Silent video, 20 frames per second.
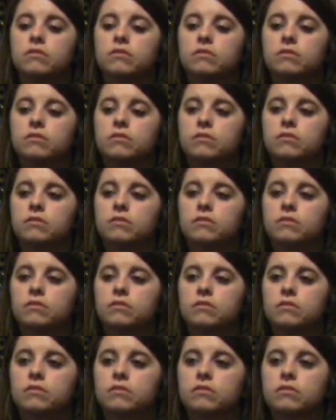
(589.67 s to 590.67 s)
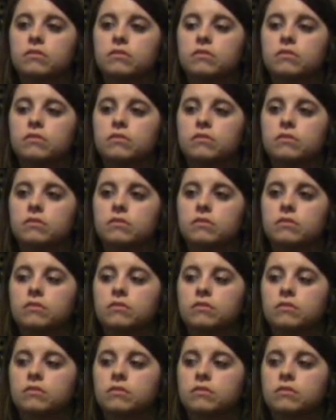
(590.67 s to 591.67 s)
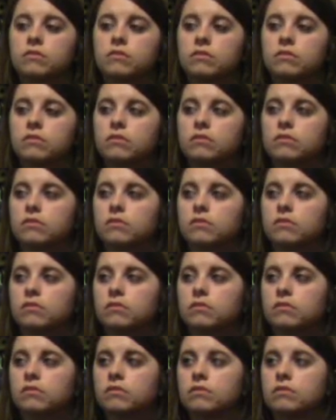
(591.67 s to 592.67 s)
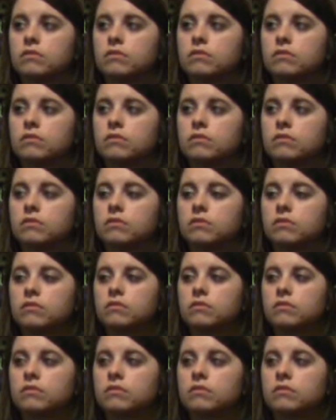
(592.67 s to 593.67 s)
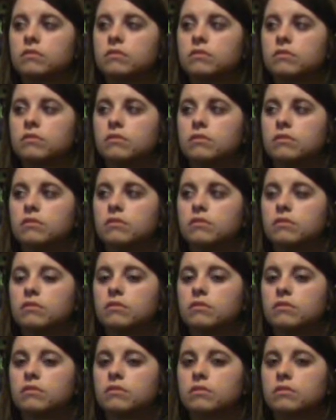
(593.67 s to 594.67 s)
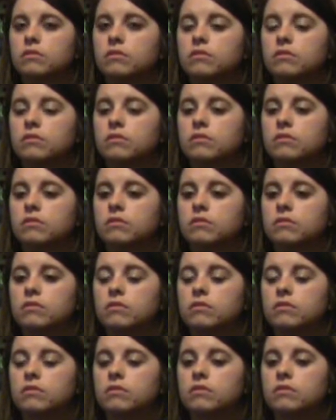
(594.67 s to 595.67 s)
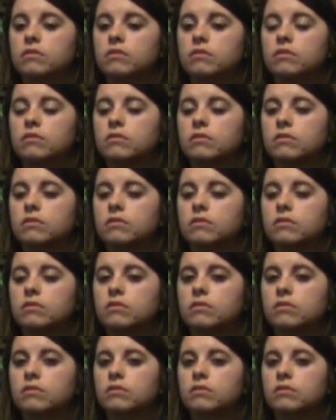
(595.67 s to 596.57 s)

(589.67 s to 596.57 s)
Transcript: This person isn't speaking.